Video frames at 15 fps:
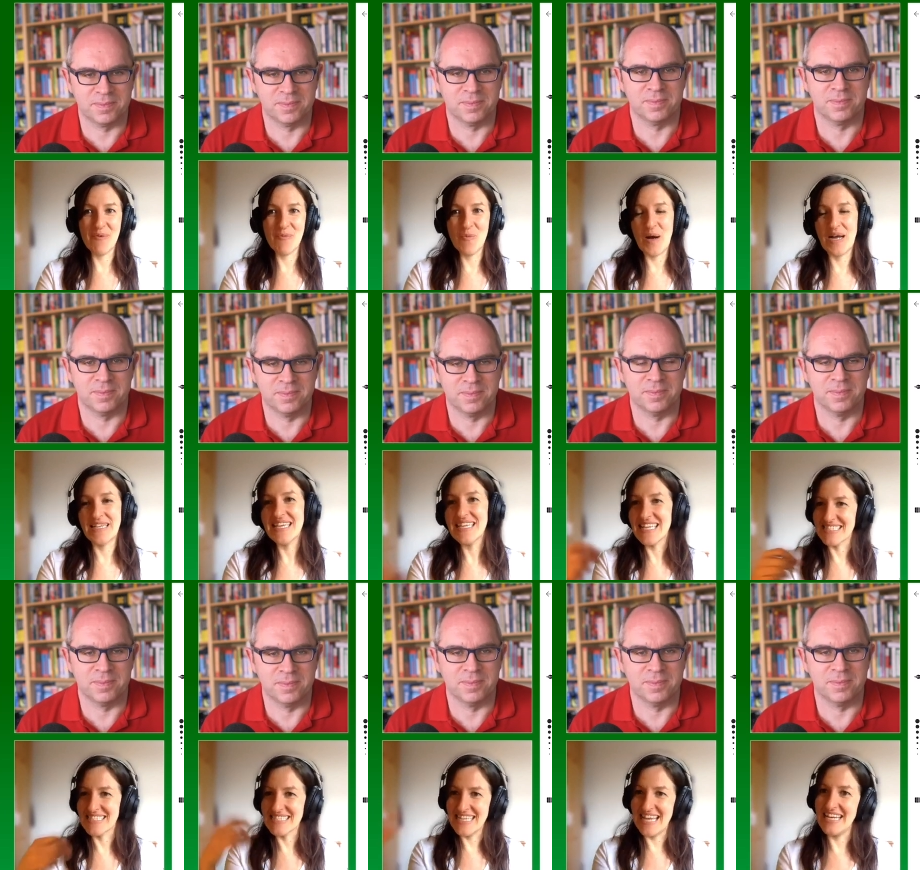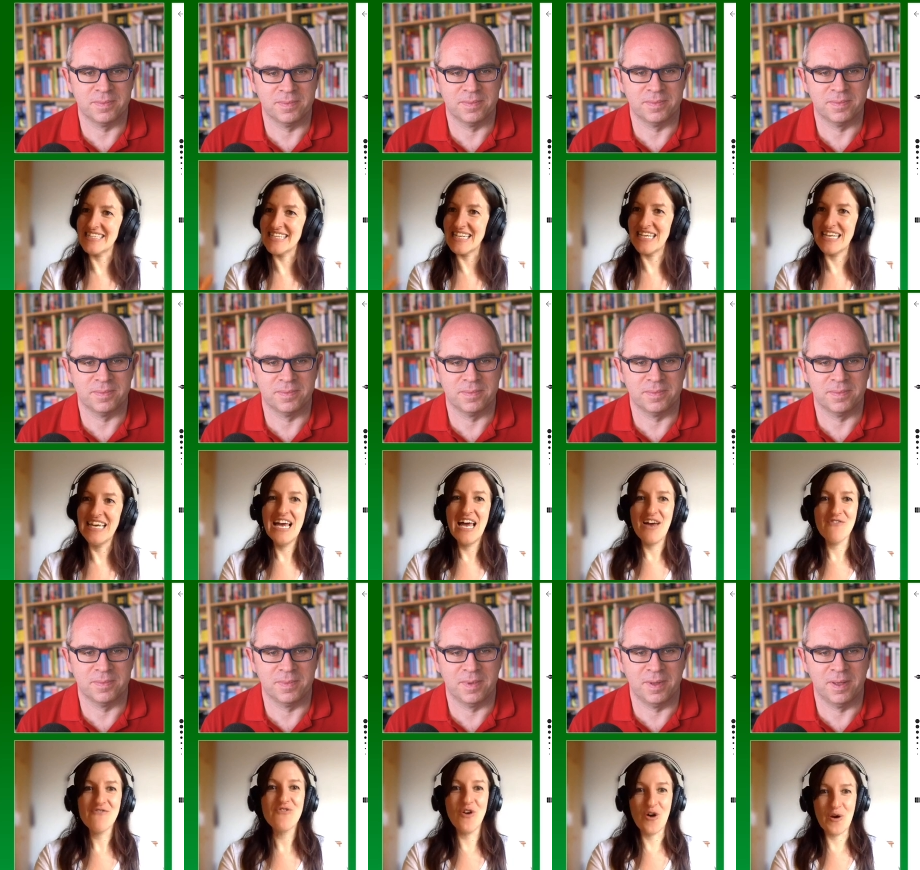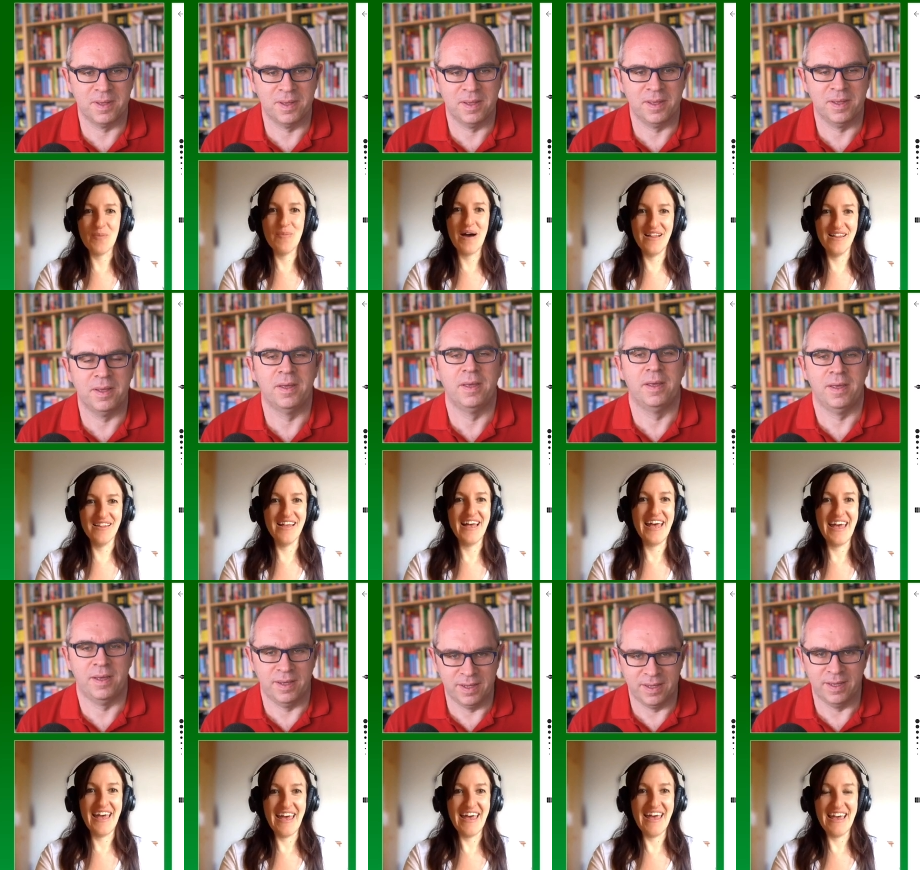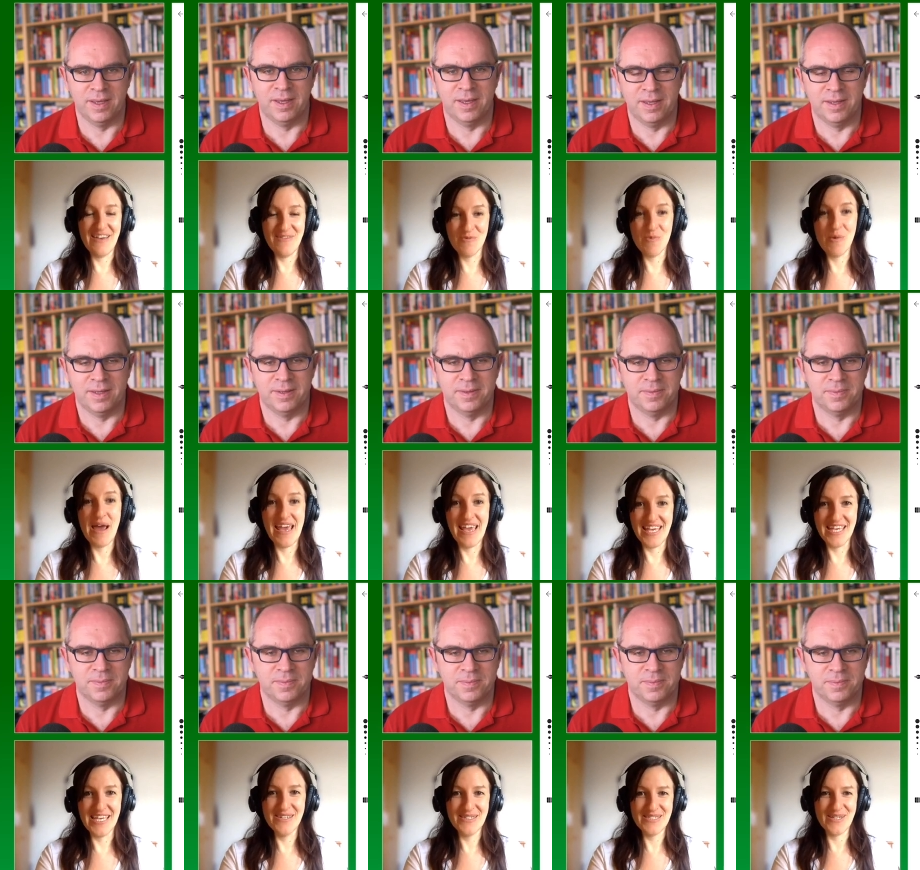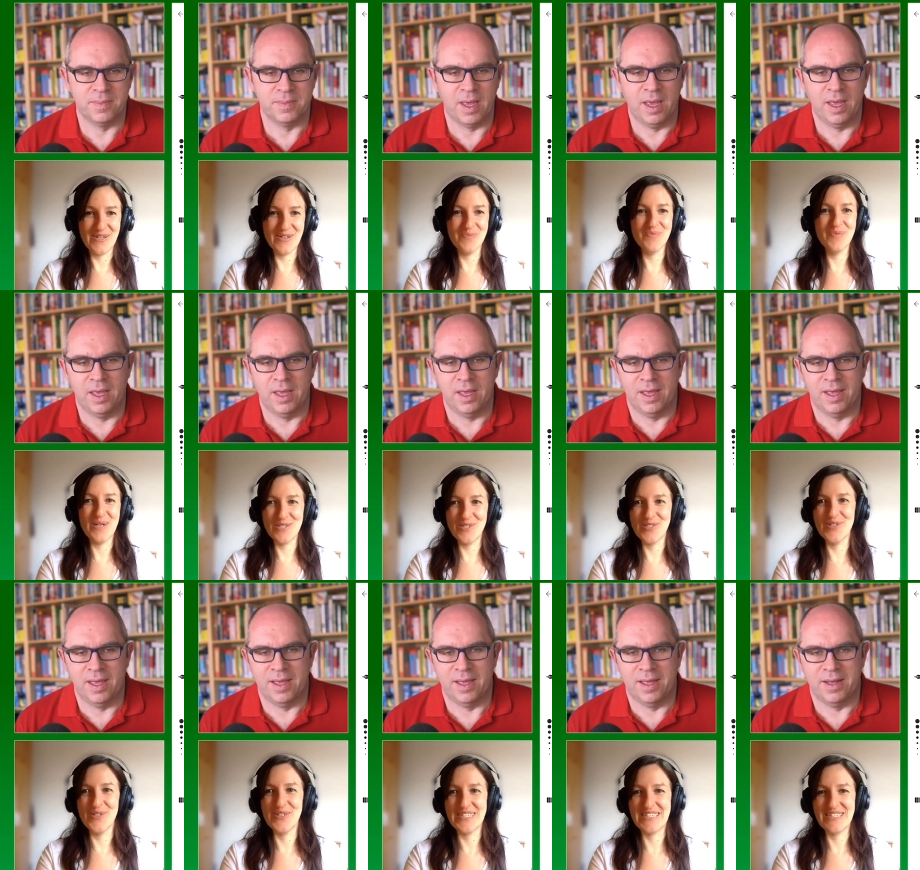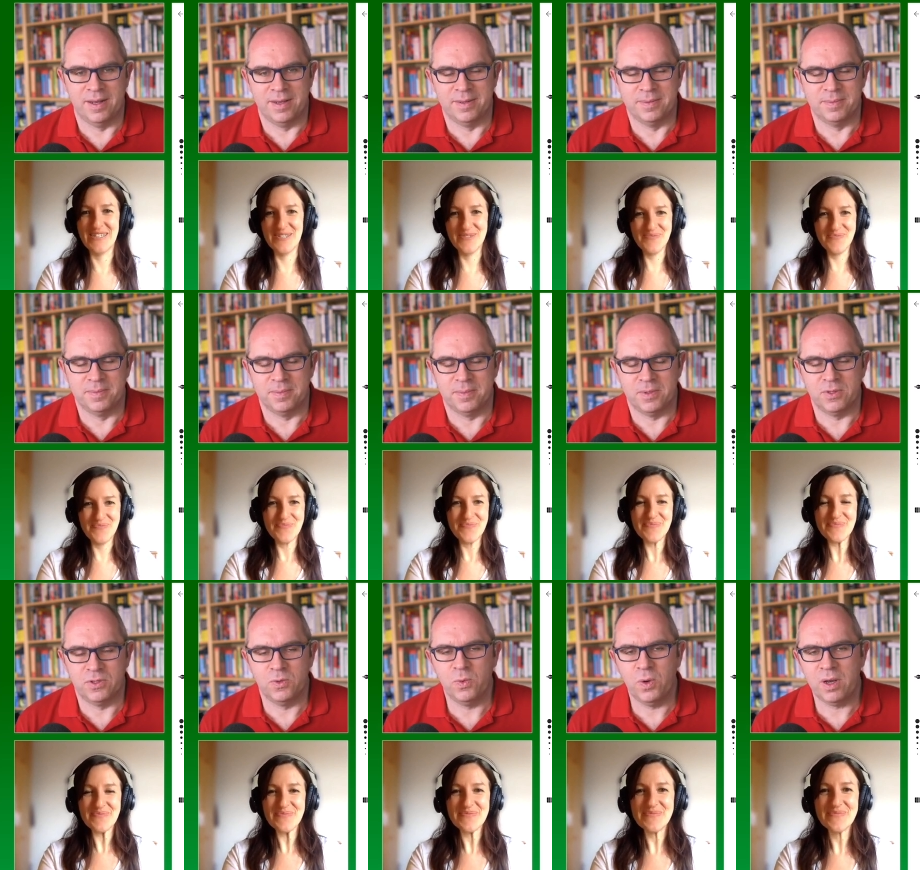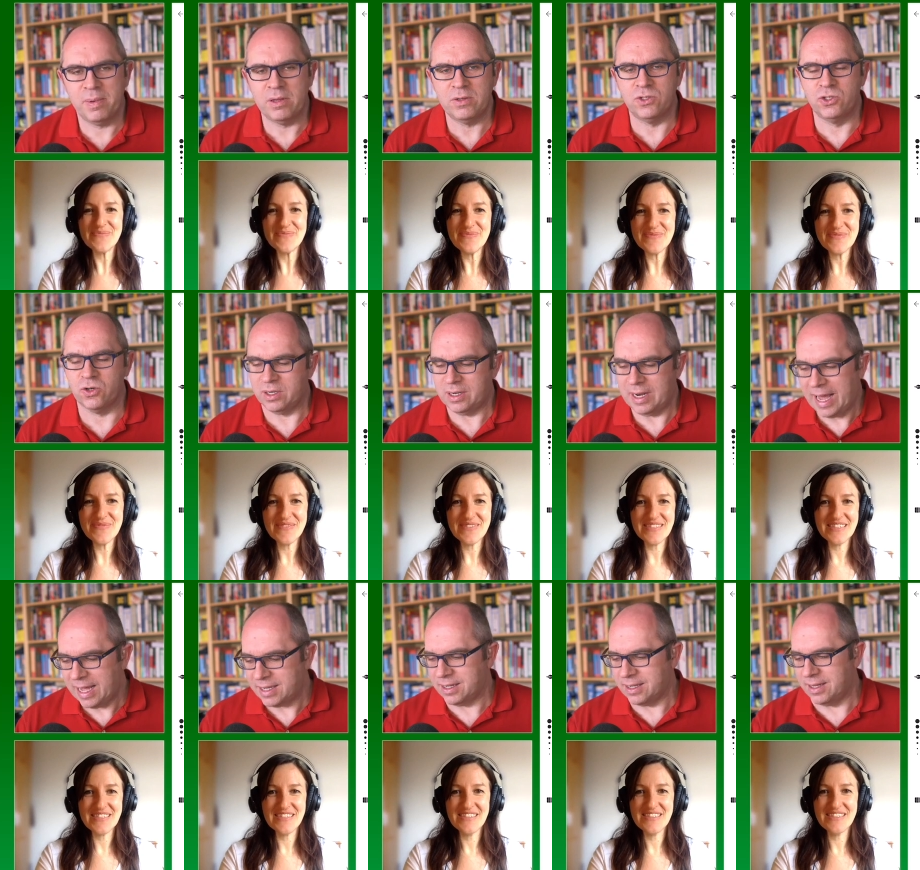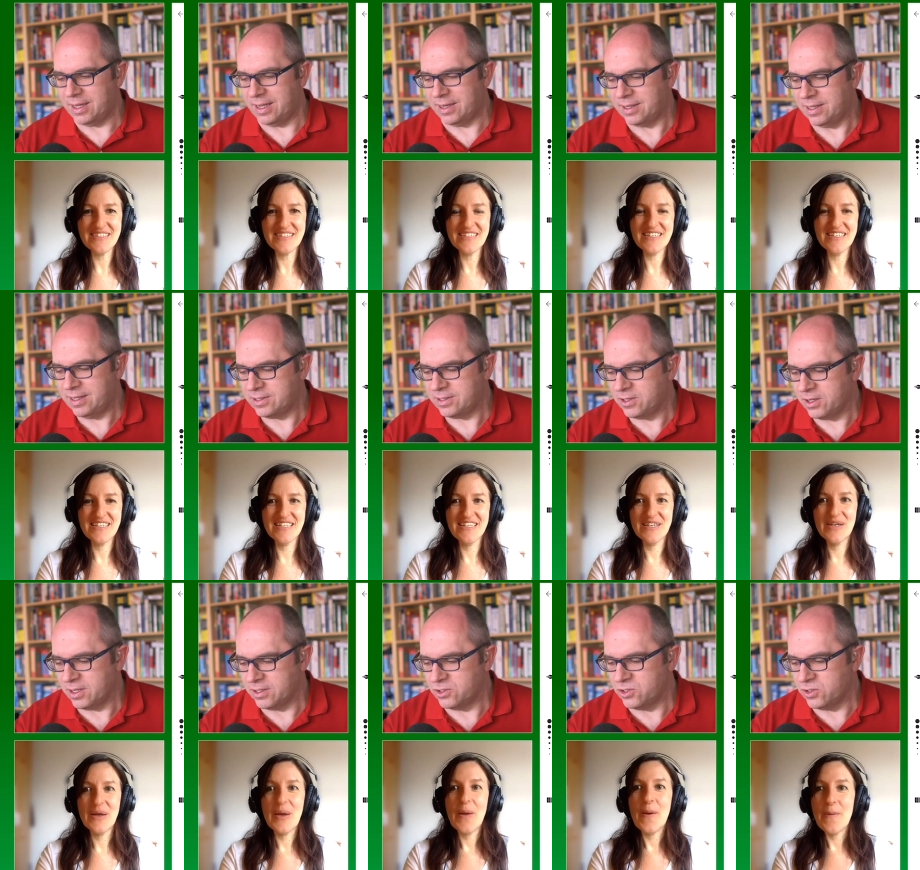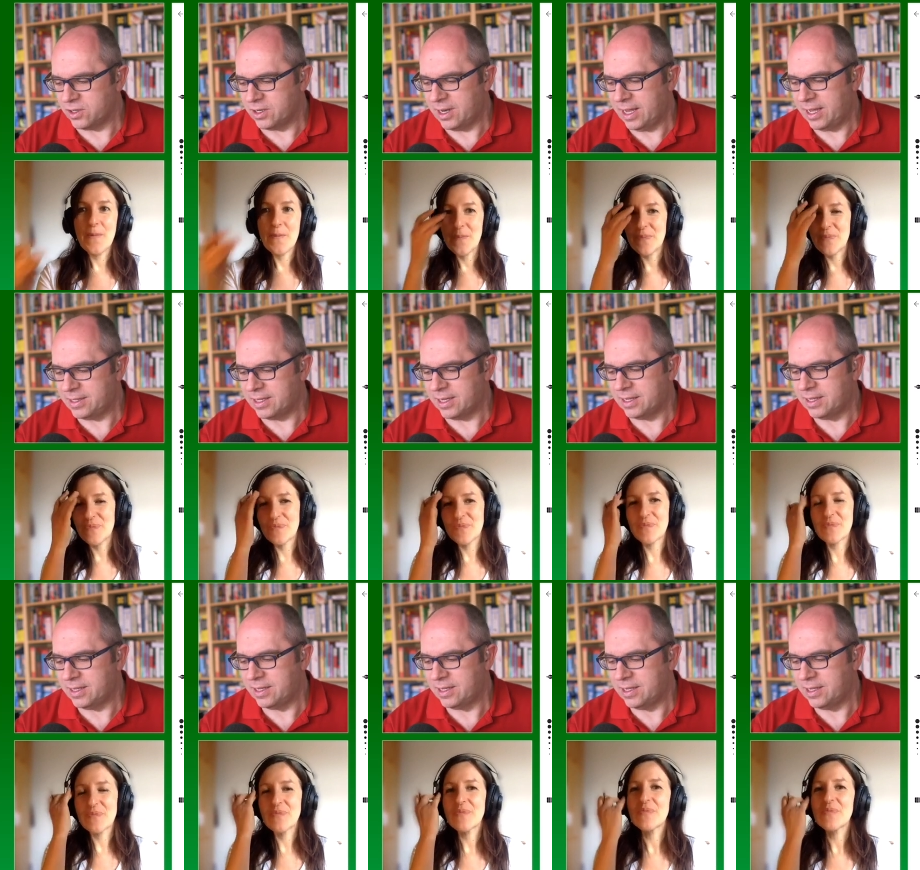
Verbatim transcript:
Speaker 1: someone in a slightly formal uh, way. So buongiorno.
Speaker 2: So what about giornata then? Let's look at giornata.